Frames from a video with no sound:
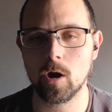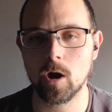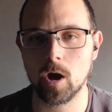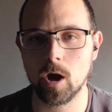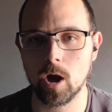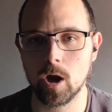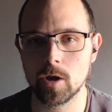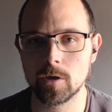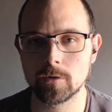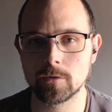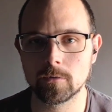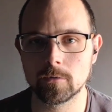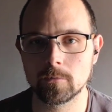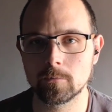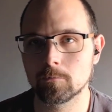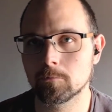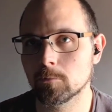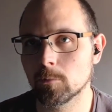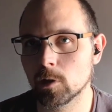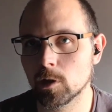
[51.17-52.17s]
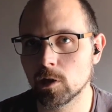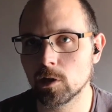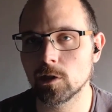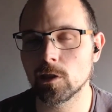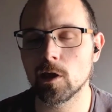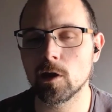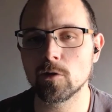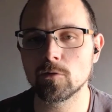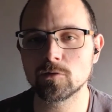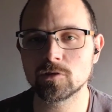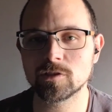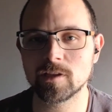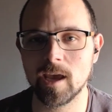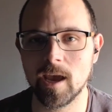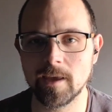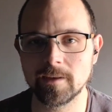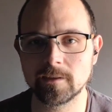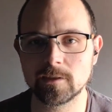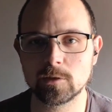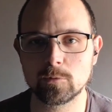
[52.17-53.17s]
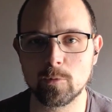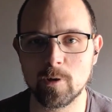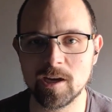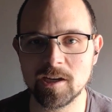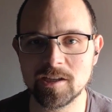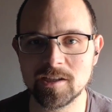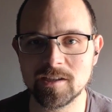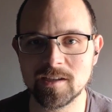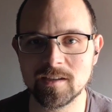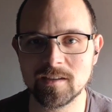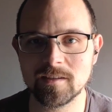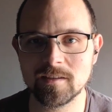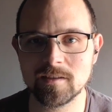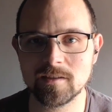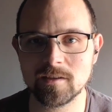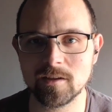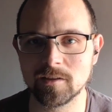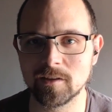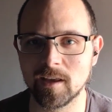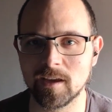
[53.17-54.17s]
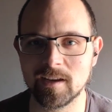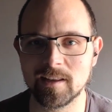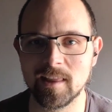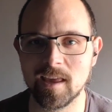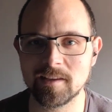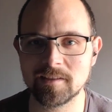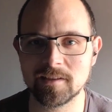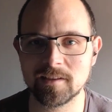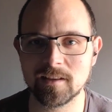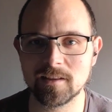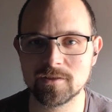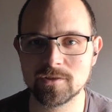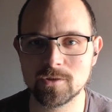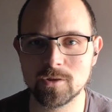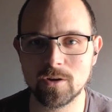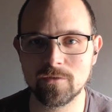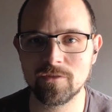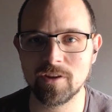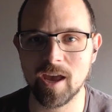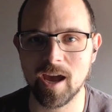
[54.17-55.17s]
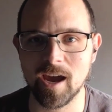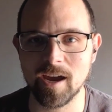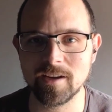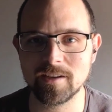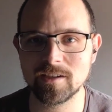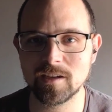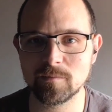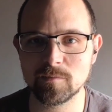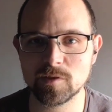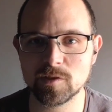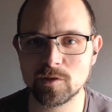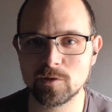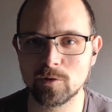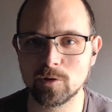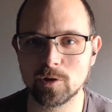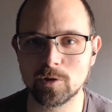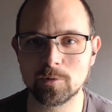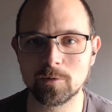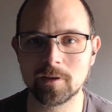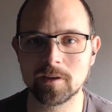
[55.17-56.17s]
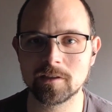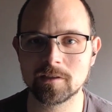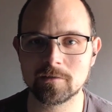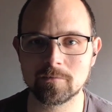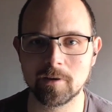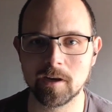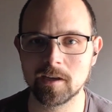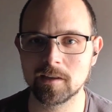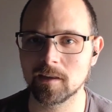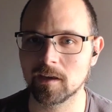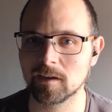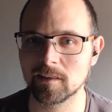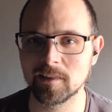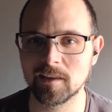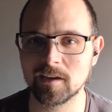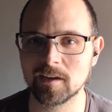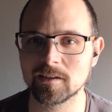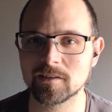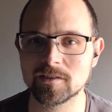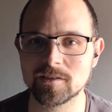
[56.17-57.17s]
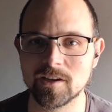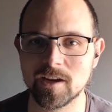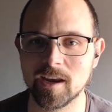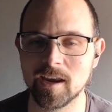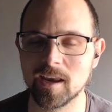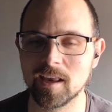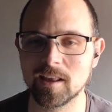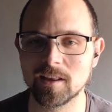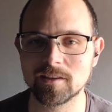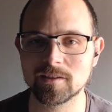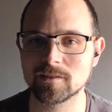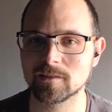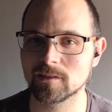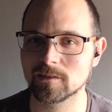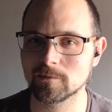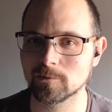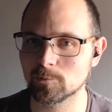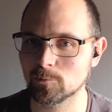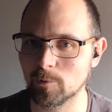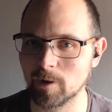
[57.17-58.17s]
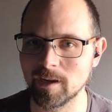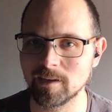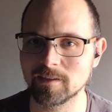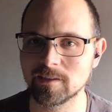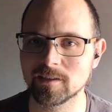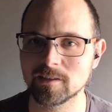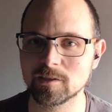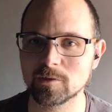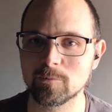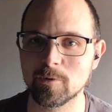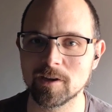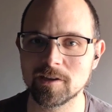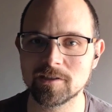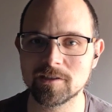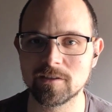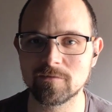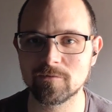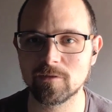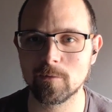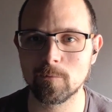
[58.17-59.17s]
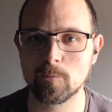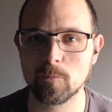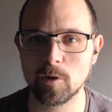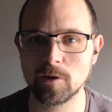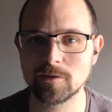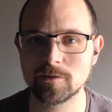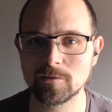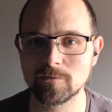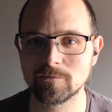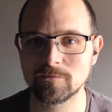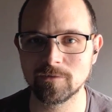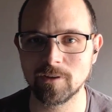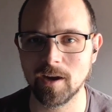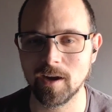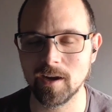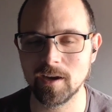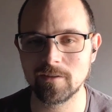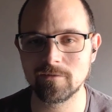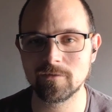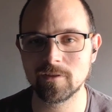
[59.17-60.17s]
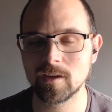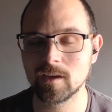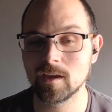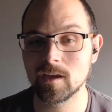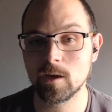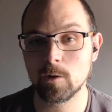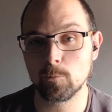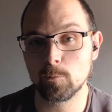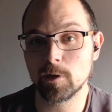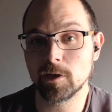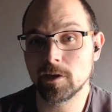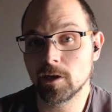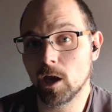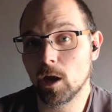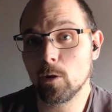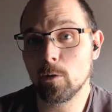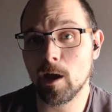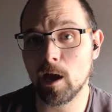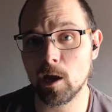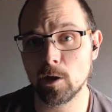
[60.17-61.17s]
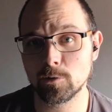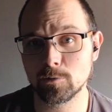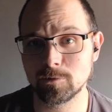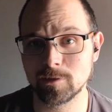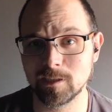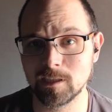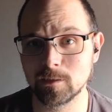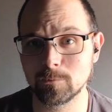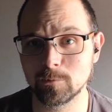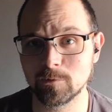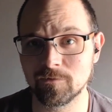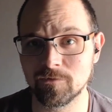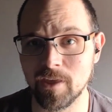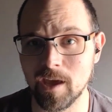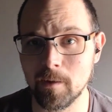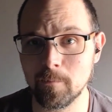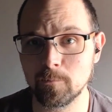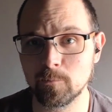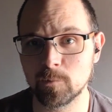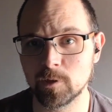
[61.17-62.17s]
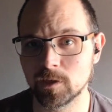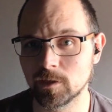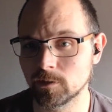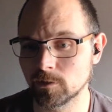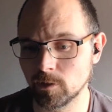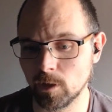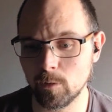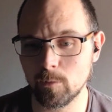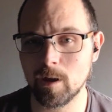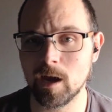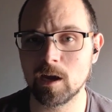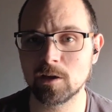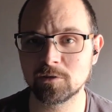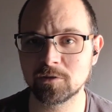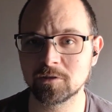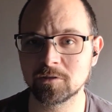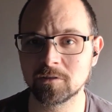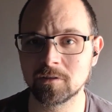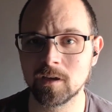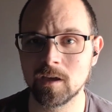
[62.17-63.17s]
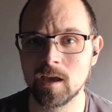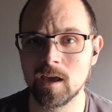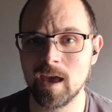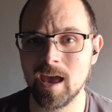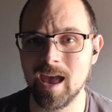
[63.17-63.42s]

on closed-ended questions, on like classical survey item scorings, right? Like Likert scales, rate this question from 1 to 5. We know how to deal with them. We know how to